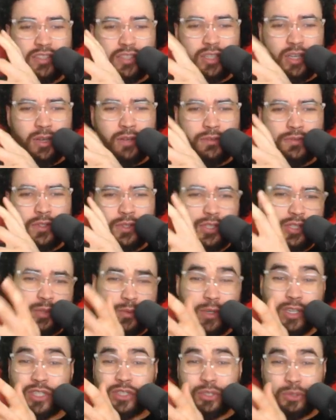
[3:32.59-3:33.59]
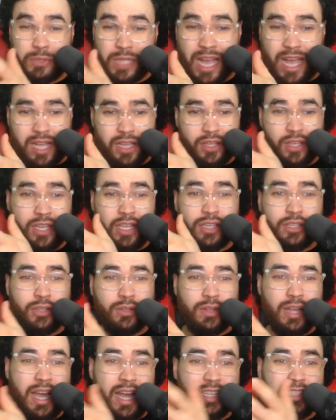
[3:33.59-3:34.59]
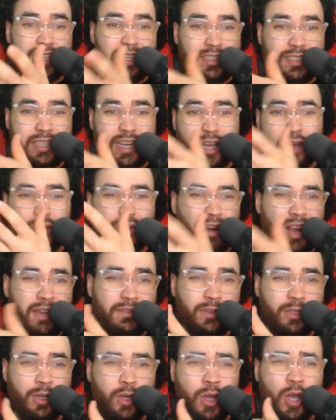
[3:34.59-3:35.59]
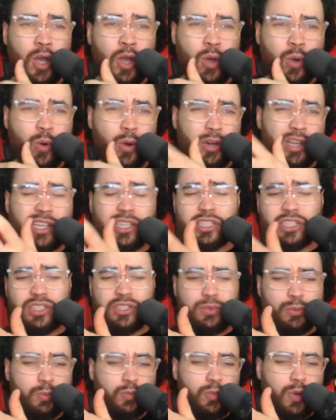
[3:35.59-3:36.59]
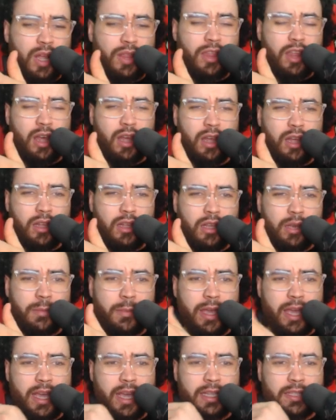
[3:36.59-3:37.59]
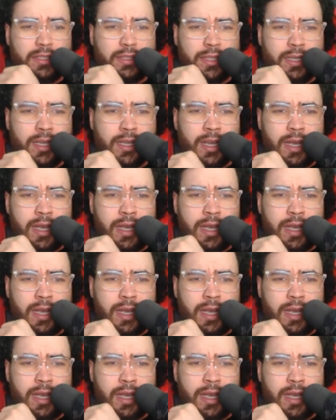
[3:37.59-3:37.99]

So if you just want to do that, you can do that, test it out, whatever, or you can just run the command.